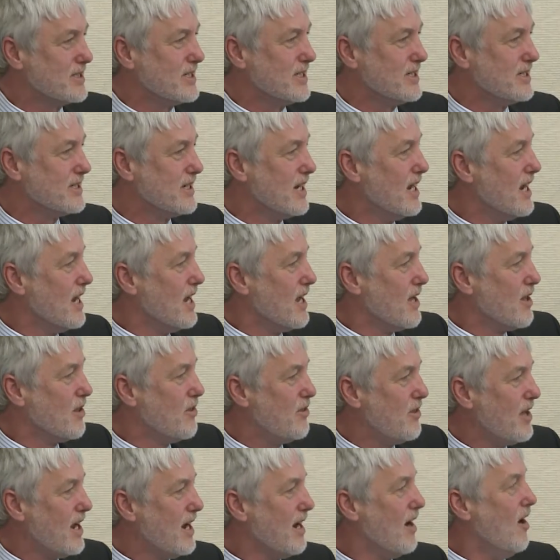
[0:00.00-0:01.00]
is
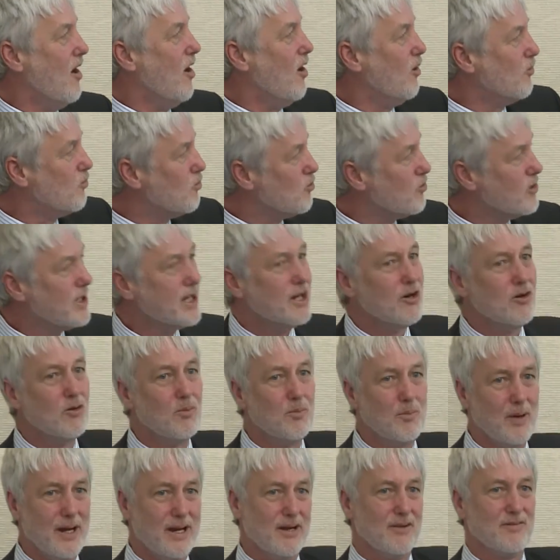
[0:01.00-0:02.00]
there are real
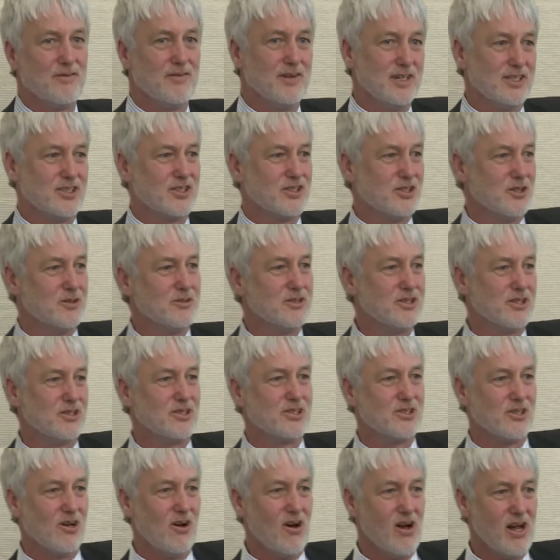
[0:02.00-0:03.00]
benefits to
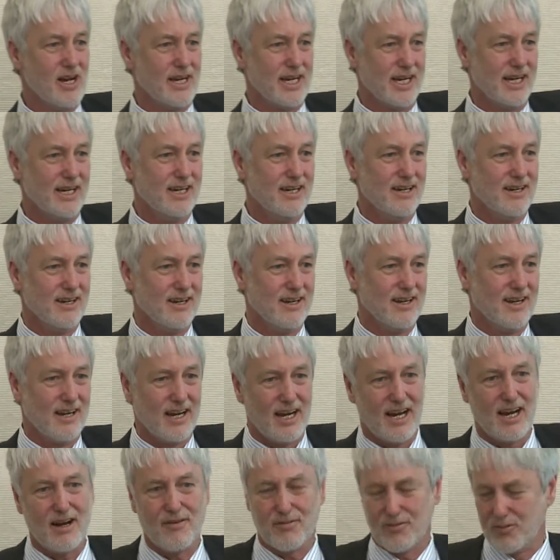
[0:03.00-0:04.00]
society
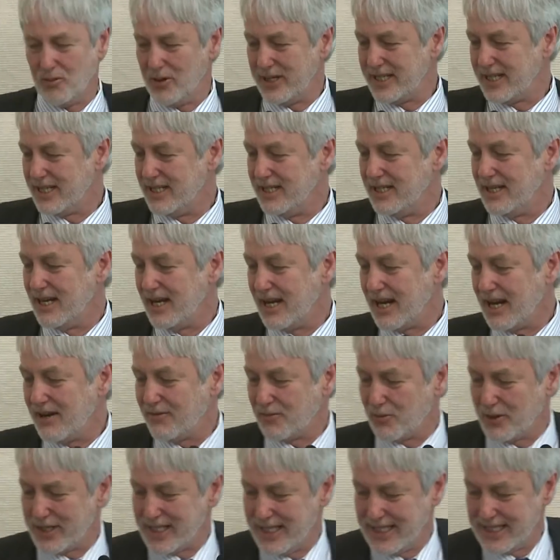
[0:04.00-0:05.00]
if we can
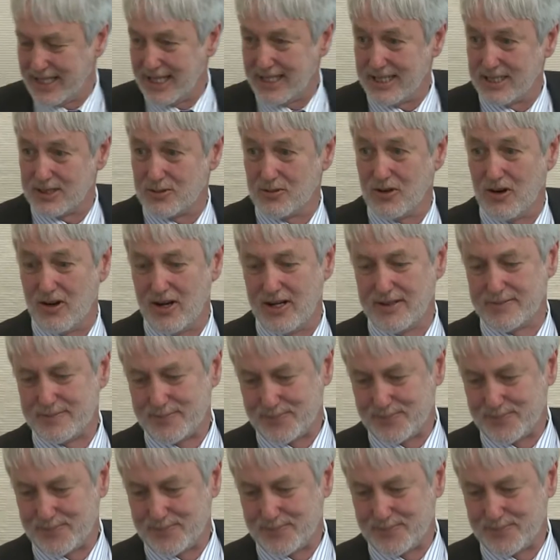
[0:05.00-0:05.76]
get this right.